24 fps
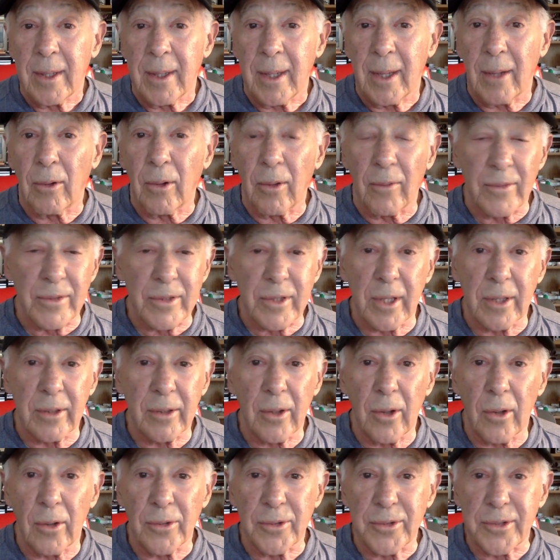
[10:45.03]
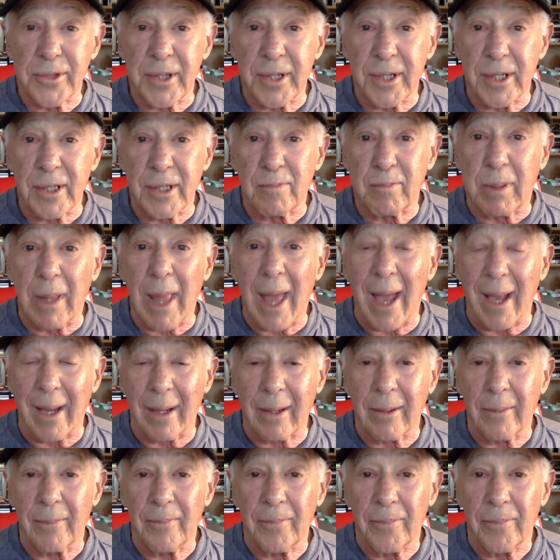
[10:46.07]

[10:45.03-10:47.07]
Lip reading: And all of a sudden, the whole city's black.